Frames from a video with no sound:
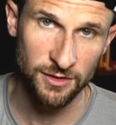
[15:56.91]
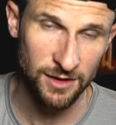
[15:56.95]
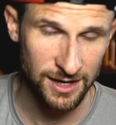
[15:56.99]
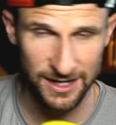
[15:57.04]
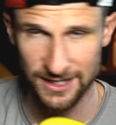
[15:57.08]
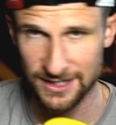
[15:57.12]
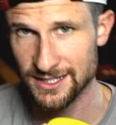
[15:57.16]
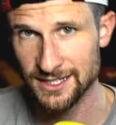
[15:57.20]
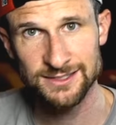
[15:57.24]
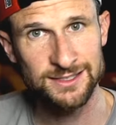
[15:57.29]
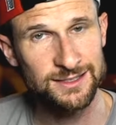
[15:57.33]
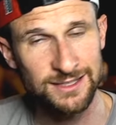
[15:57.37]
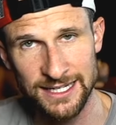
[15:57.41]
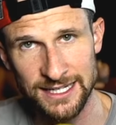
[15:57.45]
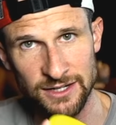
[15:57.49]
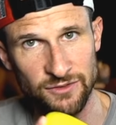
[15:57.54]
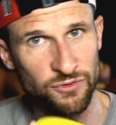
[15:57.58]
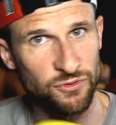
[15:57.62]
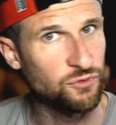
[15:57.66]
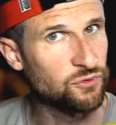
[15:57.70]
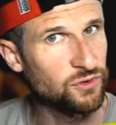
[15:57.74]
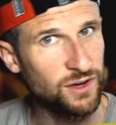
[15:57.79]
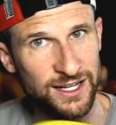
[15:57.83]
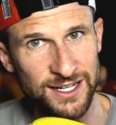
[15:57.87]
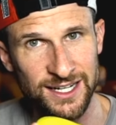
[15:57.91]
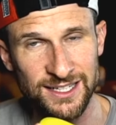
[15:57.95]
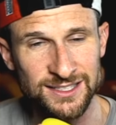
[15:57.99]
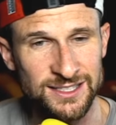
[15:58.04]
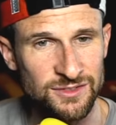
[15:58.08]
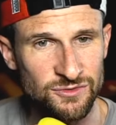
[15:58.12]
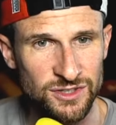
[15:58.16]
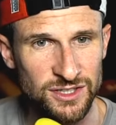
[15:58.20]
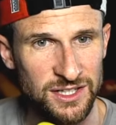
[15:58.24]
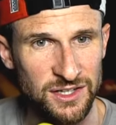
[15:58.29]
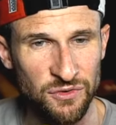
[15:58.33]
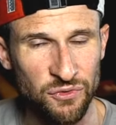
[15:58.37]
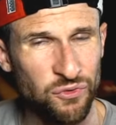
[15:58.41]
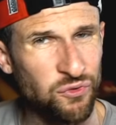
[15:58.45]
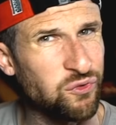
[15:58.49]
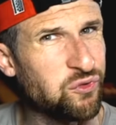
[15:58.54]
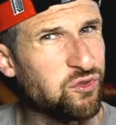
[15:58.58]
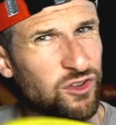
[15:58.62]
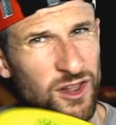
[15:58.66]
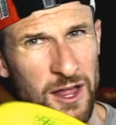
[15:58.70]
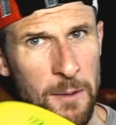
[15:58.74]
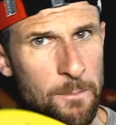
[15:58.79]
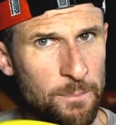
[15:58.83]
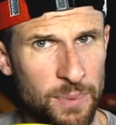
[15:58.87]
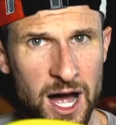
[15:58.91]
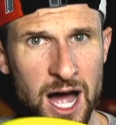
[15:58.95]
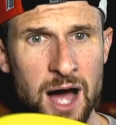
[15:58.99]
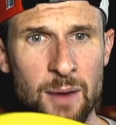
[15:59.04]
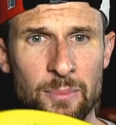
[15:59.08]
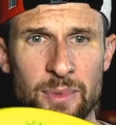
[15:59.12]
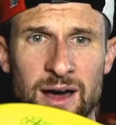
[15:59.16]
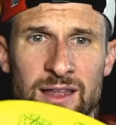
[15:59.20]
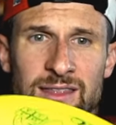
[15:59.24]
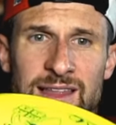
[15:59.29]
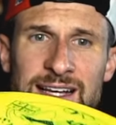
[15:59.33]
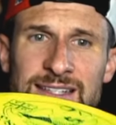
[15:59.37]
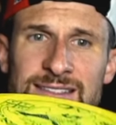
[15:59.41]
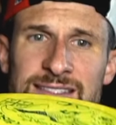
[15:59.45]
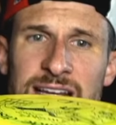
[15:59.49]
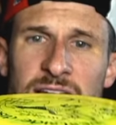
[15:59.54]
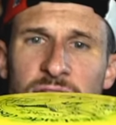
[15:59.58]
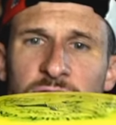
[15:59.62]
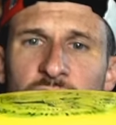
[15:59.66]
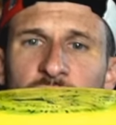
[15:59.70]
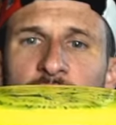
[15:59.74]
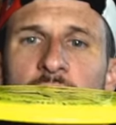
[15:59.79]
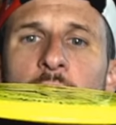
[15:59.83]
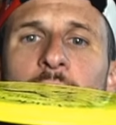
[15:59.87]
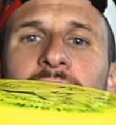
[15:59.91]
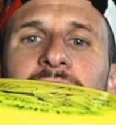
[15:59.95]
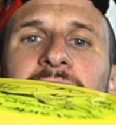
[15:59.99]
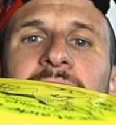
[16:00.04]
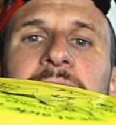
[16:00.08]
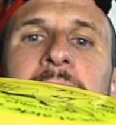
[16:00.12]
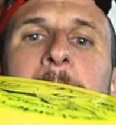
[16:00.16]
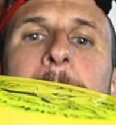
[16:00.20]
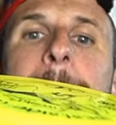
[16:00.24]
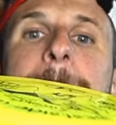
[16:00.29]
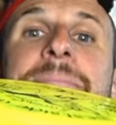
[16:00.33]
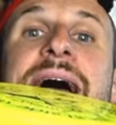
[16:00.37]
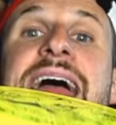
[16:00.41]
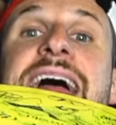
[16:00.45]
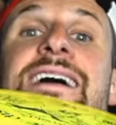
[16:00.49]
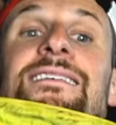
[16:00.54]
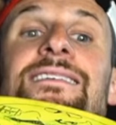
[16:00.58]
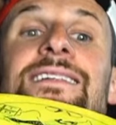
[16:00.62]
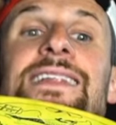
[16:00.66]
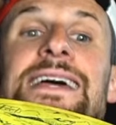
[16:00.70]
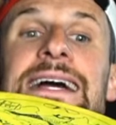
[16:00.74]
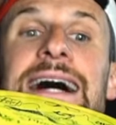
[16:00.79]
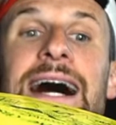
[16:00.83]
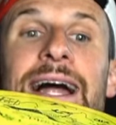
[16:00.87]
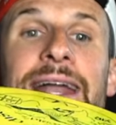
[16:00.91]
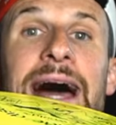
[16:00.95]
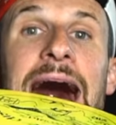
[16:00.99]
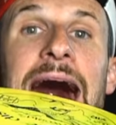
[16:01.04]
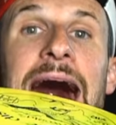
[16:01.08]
it doesn't really flip up unless I throw it like barely on a